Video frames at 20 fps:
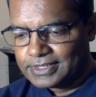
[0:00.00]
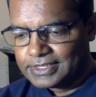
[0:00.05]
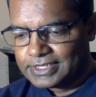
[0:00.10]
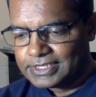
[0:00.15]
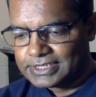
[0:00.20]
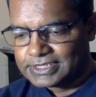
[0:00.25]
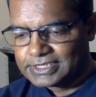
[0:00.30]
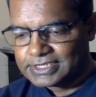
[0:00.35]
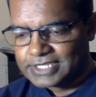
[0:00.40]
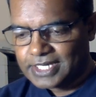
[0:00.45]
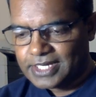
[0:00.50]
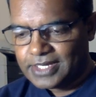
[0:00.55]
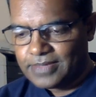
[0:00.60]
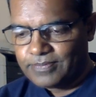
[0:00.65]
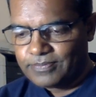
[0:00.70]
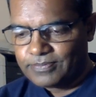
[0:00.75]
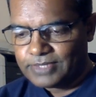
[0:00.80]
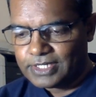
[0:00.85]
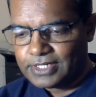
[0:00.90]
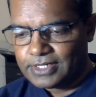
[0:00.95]
There's
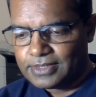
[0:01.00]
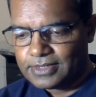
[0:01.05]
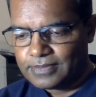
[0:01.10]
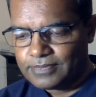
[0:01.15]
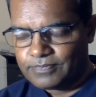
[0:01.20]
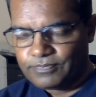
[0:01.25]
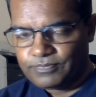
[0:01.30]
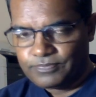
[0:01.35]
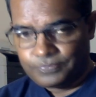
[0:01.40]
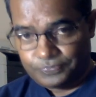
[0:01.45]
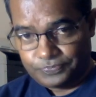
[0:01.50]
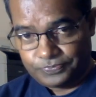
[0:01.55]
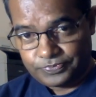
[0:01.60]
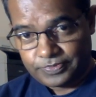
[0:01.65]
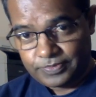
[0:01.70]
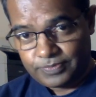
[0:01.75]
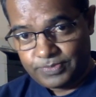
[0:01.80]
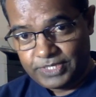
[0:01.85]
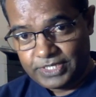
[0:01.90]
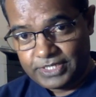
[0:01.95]
time
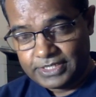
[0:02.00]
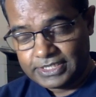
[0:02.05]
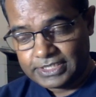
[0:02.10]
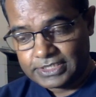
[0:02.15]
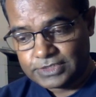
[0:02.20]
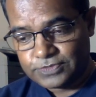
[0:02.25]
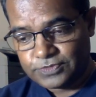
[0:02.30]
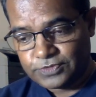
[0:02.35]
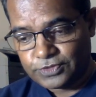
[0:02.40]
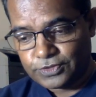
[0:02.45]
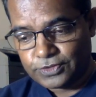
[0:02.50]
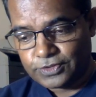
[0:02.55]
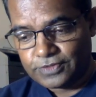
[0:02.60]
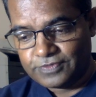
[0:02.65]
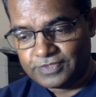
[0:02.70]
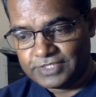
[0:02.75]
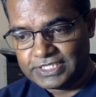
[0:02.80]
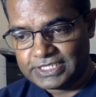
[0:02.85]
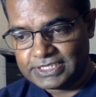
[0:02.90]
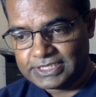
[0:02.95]
periods for all
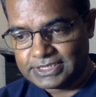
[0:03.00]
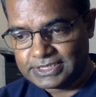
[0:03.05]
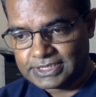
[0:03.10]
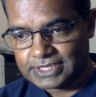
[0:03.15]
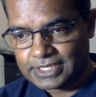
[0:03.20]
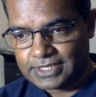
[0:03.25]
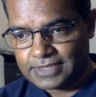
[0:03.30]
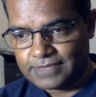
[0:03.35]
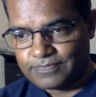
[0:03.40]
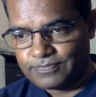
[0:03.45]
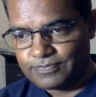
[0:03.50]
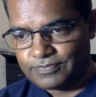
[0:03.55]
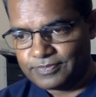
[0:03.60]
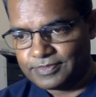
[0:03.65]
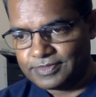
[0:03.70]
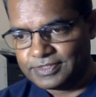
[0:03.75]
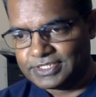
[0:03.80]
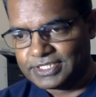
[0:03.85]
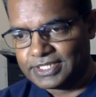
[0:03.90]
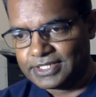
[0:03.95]
of these.
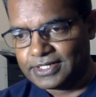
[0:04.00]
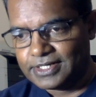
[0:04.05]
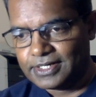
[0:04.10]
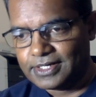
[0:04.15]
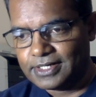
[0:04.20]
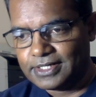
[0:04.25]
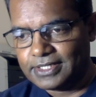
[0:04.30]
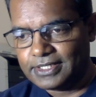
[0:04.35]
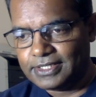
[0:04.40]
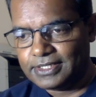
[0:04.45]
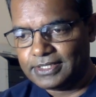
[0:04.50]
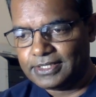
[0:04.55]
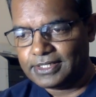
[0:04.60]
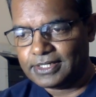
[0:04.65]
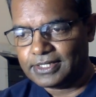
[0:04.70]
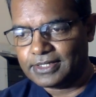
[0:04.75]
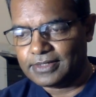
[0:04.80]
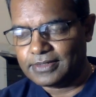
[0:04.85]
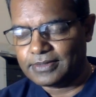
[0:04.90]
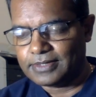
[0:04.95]
Generally,
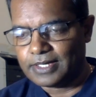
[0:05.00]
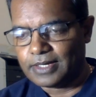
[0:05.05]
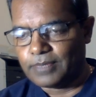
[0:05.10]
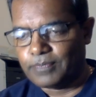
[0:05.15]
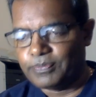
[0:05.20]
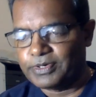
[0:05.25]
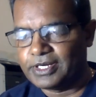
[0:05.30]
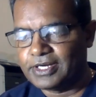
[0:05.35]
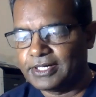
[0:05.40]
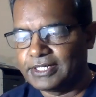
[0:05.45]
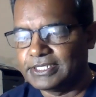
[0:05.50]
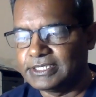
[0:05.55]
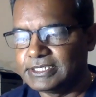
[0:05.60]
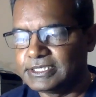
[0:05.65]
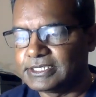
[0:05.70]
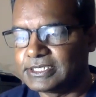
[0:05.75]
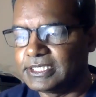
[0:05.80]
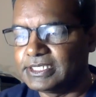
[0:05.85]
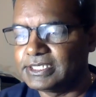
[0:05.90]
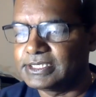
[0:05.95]
APRA
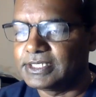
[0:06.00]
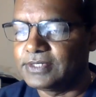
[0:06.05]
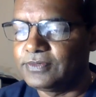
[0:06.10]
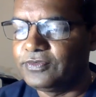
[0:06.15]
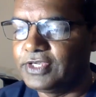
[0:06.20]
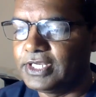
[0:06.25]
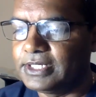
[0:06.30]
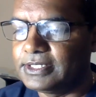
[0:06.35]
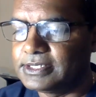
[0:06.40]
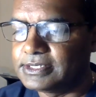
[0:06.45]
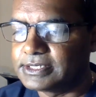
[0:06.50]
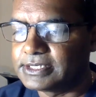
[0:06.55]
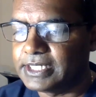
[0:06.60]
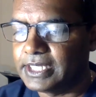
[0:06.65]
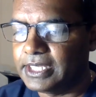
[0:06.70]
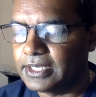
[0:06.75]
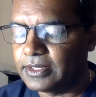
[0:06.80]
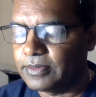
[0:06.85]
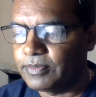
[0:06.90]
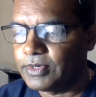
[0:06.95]
registration will
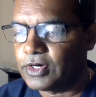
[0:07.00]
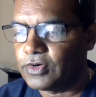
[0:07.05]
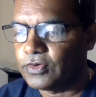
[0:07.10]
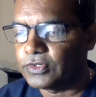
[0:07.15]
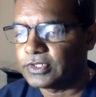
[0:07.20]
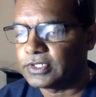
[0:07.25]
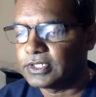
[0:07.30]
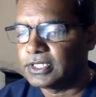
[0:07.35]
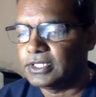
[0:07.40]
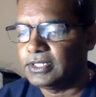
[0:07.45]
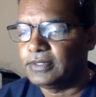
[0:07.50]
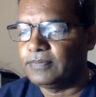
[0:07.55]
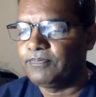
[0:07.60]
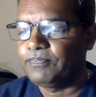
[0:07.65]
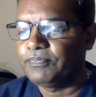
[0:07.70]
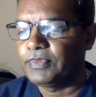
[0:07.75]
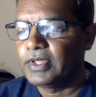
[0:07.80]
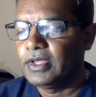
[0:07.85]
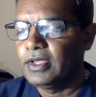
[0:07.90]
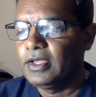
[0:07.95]
take about
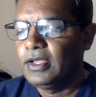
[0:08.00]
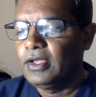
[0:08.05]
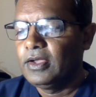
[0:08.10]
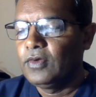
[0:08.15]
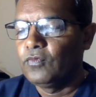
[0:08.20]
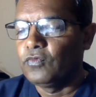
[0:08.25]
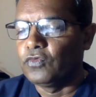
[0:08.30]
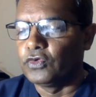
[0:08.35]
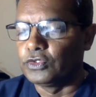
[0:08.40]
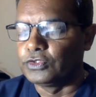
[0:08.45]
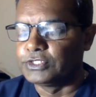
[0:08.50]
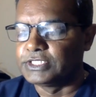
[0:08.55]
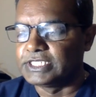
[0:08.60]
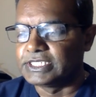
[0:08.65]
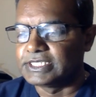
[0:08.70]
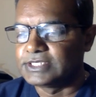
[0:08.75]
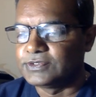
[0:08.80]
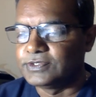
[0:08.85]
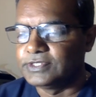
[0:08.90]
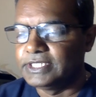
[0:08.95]
4 to
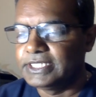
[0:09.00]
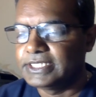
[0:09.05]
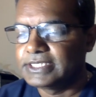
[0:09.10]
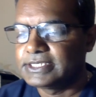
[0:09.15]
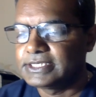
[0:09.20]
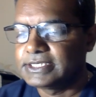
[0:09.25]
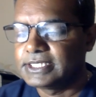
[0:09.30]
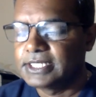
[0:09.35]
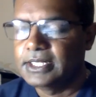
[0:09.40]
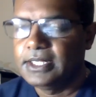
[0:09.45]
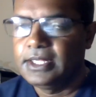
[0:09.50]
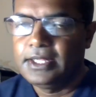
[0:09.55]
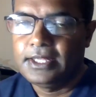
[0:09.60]
6 weeks.